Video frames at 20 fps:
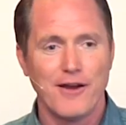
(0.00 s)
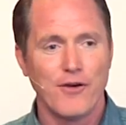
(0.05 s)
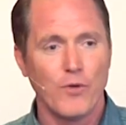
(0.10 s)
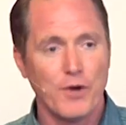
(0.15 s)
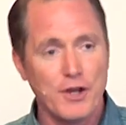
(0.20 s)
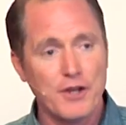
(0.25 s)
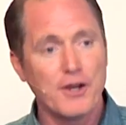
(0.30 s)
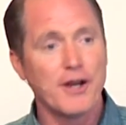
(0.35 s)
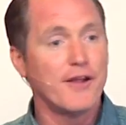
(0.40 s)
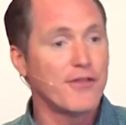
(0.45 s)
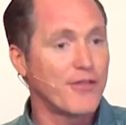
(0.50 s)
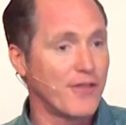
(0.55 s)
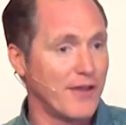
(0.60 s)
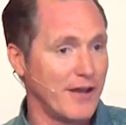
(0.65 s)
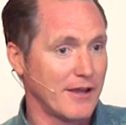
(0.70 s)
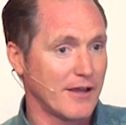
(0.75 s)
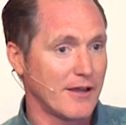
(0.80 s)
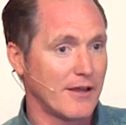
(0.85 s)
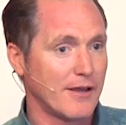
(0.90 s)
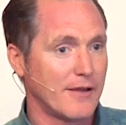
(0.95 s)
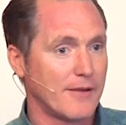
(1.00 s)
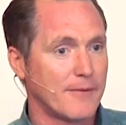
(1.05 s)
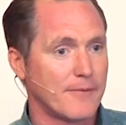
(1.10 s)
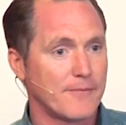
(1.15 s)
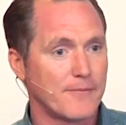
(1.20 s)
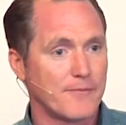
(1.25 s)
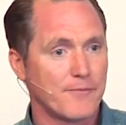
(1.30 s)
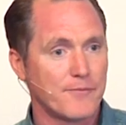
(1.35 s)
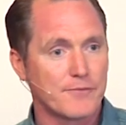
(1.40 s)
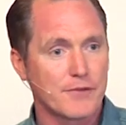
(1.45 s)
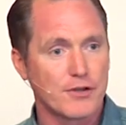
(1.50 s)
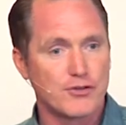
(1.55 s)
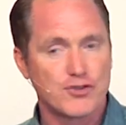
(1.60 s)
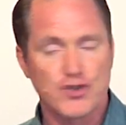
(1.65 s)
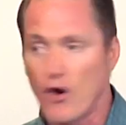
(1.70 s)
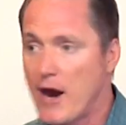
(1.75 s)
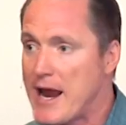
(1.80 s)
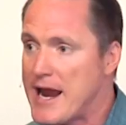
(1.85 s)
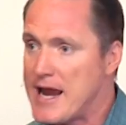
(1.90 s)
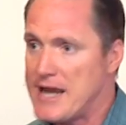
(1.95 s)
What are you going to think?
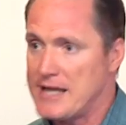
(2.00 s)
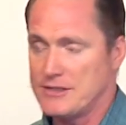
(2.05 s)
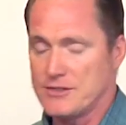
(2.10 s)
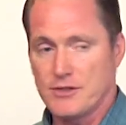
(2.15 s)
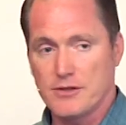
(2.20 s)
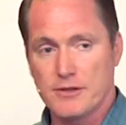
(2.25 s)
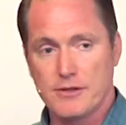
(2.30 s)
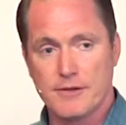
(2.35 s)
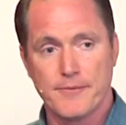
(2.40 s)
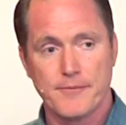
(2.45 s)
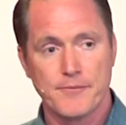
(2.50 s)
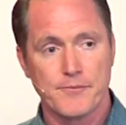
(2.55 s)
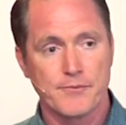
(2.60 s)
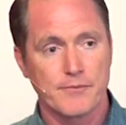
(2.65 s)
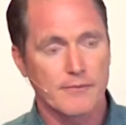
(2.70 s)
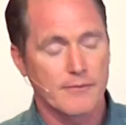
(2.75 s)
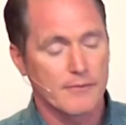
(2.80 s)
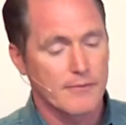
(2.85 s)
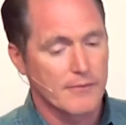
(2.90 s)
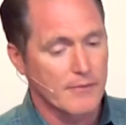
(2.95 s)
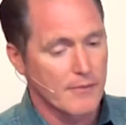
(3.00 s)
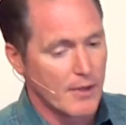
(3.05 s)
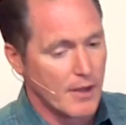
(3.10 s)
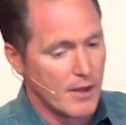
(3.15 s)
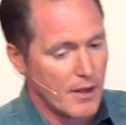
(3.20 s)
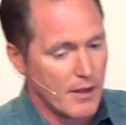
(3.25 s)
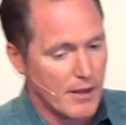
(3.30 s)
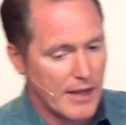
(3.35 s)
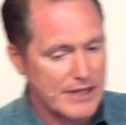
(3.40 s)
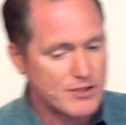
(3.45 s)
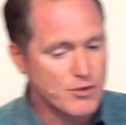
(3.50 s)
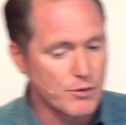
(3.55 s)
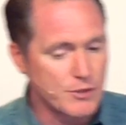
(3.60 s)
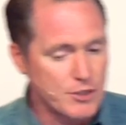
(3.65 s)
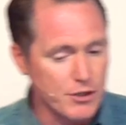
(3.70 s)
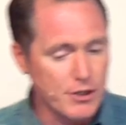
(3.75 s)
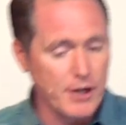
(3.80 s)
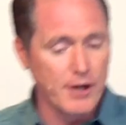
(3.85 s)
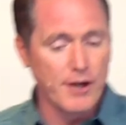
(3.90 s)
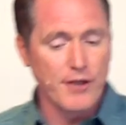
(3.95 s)
Trained. That's
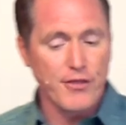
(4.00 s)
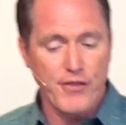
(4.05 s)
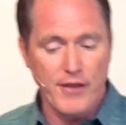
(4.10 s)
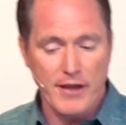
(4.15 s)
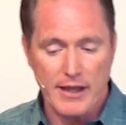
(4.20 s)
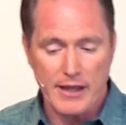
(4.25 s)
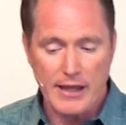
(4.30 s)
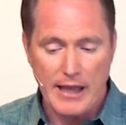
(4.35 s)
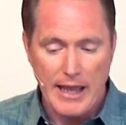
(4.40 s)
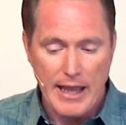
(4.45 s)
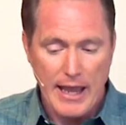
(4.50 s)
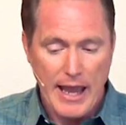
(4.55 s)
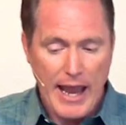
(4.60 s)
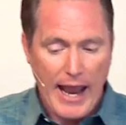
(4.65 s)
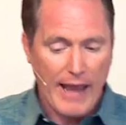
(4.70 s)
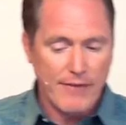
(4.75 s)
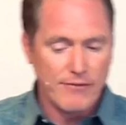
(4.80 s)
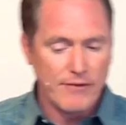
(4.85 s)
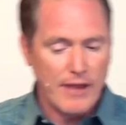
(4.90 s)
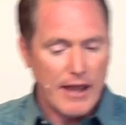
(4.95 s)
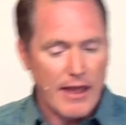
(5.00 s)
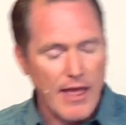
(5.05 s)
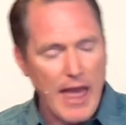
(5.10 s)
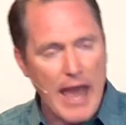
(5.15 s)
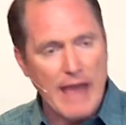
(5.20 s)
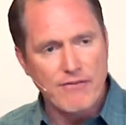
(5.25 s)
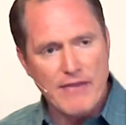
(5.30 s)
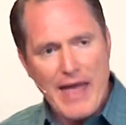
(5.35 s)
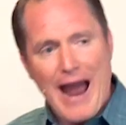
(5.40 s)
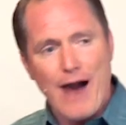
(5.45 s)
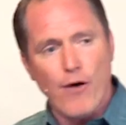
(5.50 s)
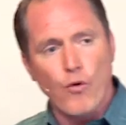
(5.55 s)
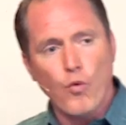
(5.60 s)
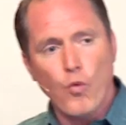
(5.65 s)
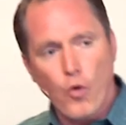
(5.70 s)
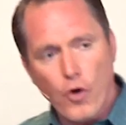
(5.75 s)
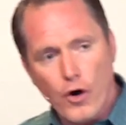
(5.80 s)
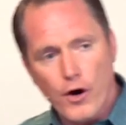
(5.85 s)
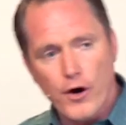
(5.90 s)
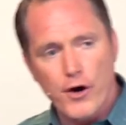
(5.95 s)
what you're going to think. And that
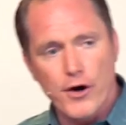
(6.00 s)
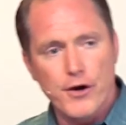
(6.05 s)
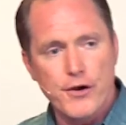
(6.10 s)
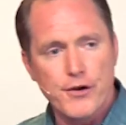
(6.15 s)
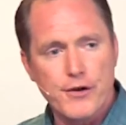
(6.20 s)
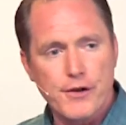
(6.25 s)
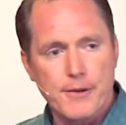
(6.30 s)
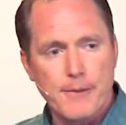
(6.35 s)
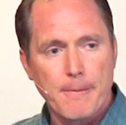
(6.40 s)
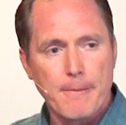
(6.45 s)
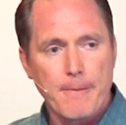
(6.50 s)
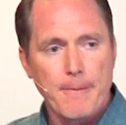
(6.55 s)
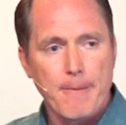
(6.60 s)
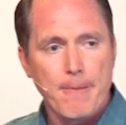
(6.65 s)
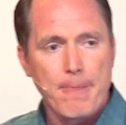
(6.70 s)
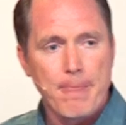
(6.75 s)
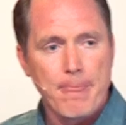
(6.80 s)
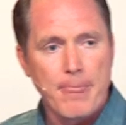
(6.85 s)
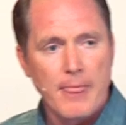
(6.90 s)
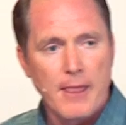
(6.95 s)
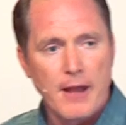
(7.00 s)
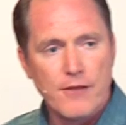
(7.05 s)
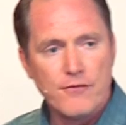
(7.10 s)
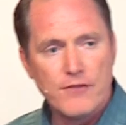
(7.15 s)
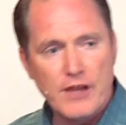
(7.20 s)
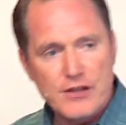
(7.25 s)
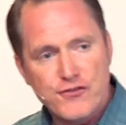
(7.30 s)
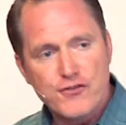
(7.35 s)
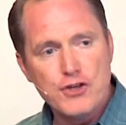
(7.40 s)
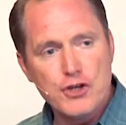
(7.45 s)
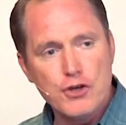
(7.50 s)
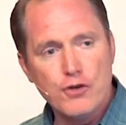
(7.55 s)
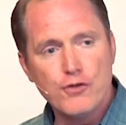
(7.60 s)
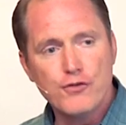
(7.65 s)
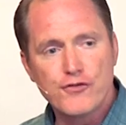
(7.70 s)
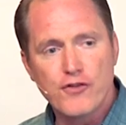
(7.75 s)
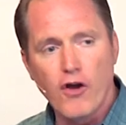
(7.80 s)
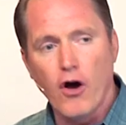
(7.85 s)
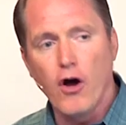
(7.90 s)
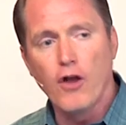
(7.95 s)
word that's
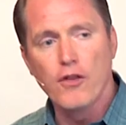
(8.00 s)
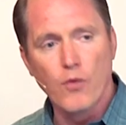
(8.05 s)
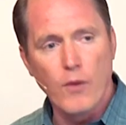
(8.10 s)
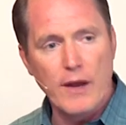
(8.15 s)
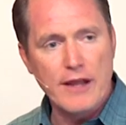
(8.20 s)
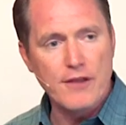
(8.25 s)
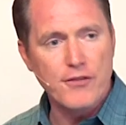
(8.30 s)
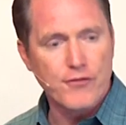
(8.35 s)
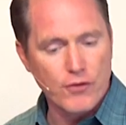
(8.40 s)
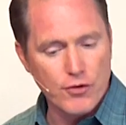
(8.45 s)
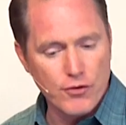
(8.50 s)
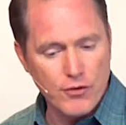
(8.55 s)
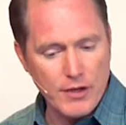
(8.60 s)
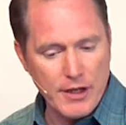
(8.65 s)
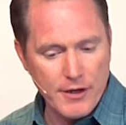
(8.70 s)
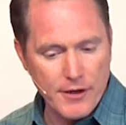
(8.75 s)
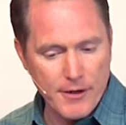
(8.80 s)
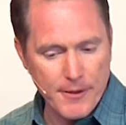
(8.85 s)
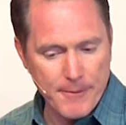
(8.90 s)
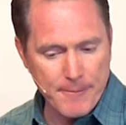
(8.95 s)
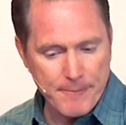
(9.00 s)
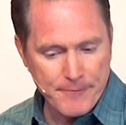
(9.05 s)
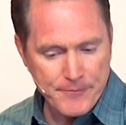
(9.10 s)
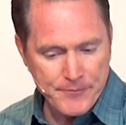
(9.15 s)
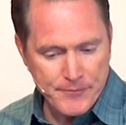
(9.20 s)
used all the way through here,